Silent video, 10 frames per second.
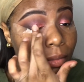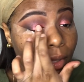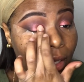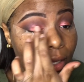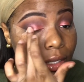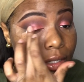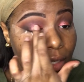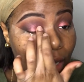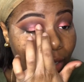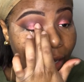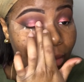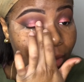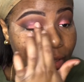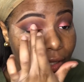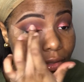because I like
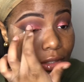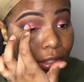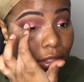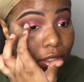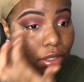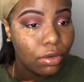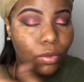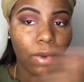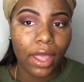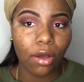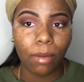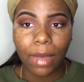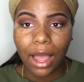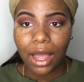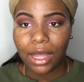my shadows to look a certain way on
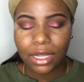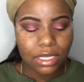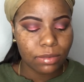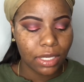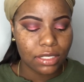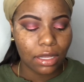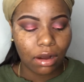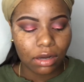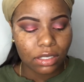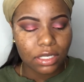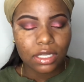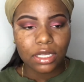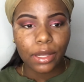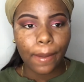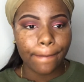my eyes because they are
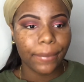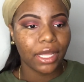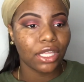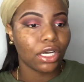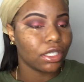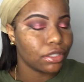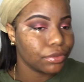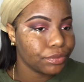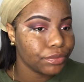hooded. But y'all,